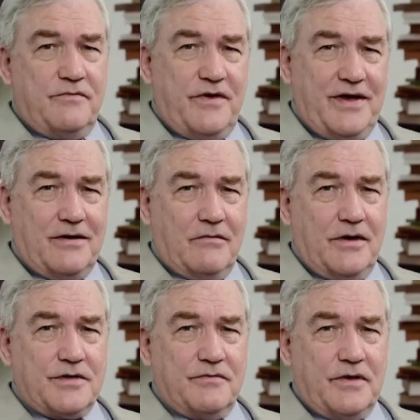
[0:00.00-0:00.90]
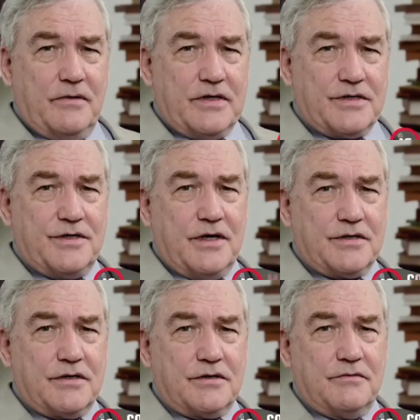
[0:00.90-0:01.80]
vagaries of U.S.
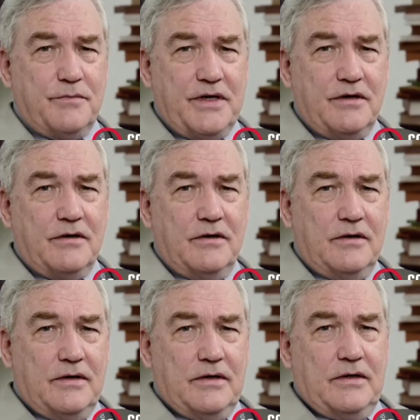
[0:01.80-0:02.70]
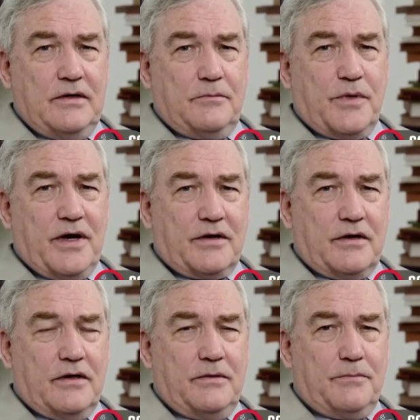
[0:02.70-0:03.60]
justice have made it
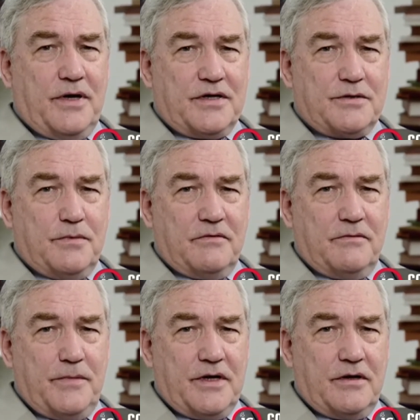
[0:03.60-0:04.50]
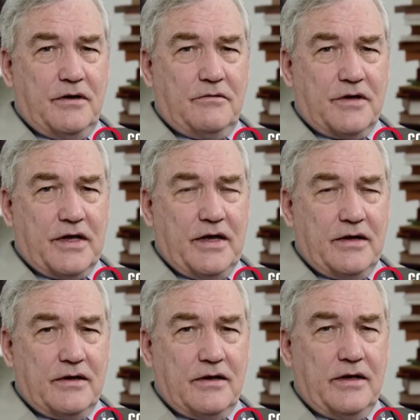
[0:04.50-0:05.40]
practically impossible for me to go to
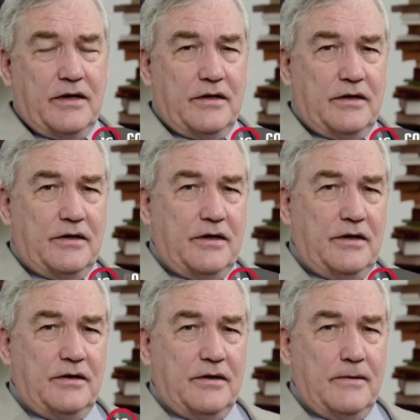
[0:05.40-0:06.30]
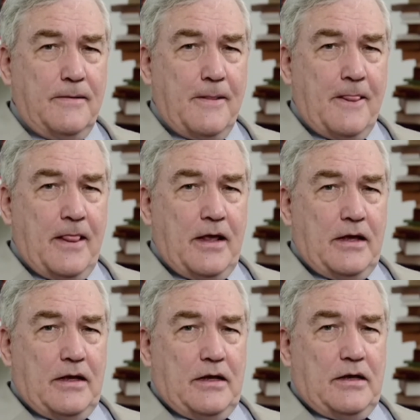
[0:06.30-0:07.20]
Canada. And indeed,
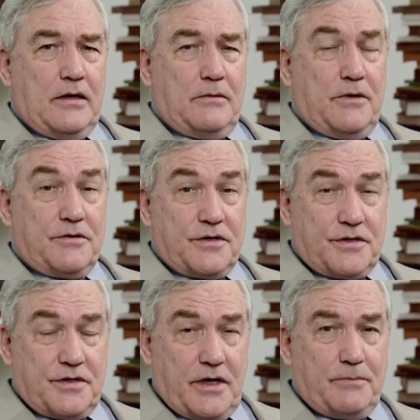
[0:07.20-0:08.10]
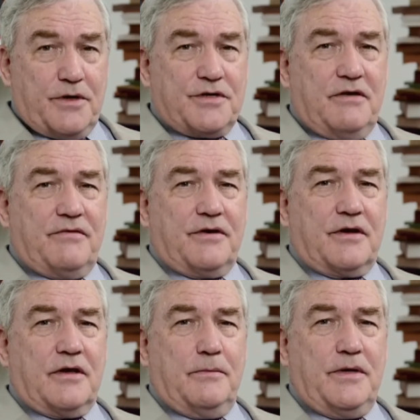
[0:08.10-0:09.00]
Moses Znaimer's effort to
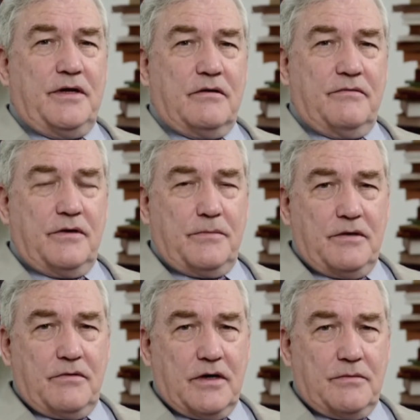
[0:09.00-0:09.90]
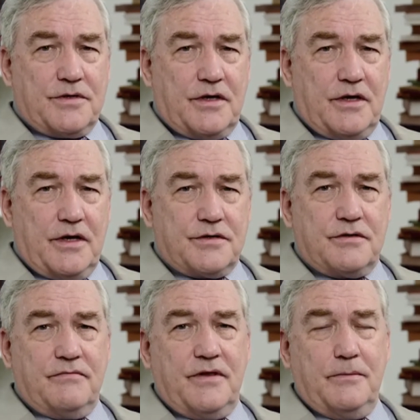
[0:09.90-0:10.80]
come and interview me when I was
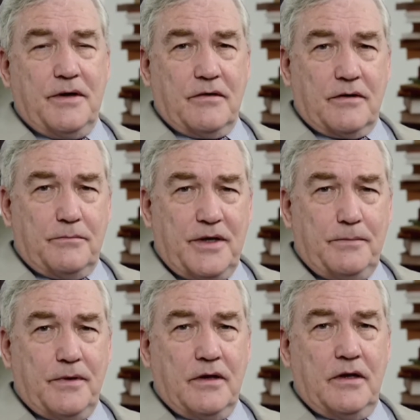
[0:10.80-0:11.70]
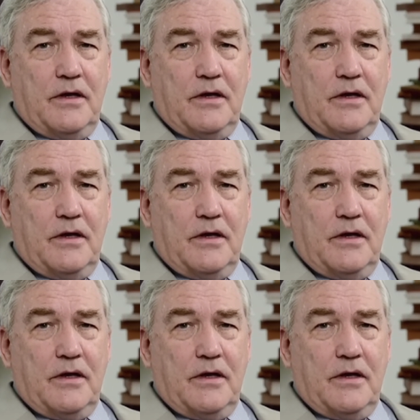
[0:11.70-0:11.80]
guest of the American people